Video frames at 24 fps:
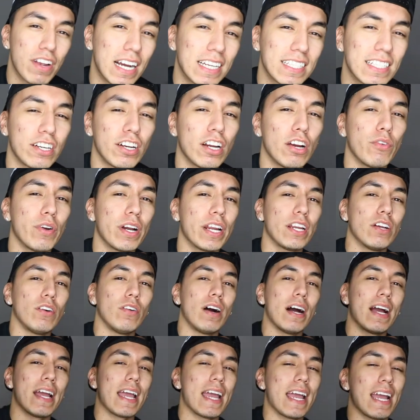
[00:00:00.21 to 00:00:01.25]
you guys didn't already know,
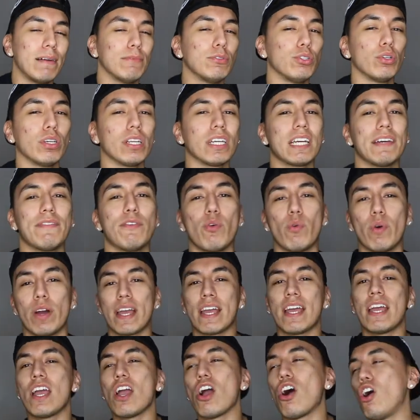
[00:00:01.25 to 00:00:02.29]
I am doing a
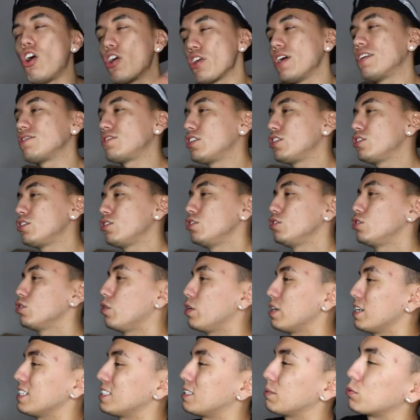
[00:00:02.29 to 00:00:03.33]
giveaway. All you have to do to
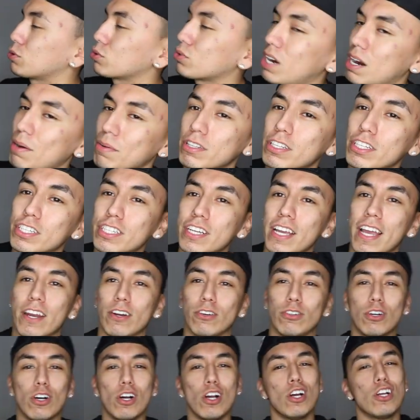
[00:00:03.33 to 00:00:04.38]
join is subscribe to this
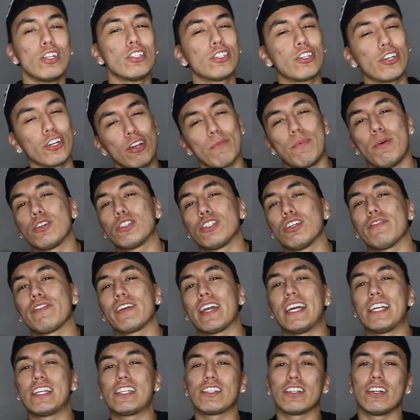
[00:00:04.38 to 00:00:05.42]
channel, turn your post
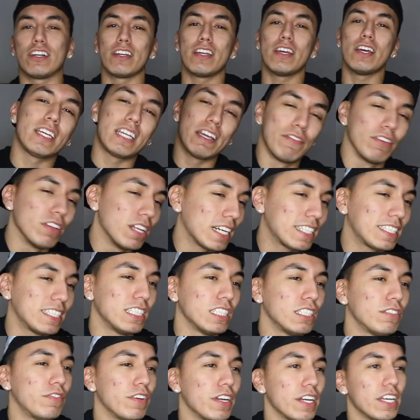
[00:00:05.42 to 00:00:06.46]
notifications on, give a like to
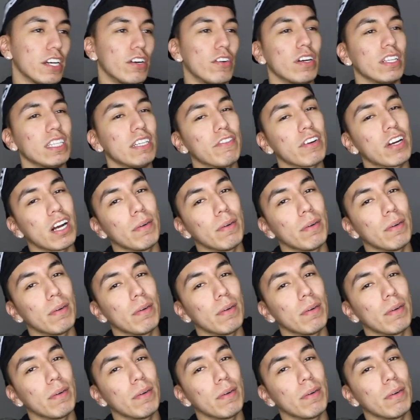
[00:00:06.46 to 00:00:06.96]
this video, and leave a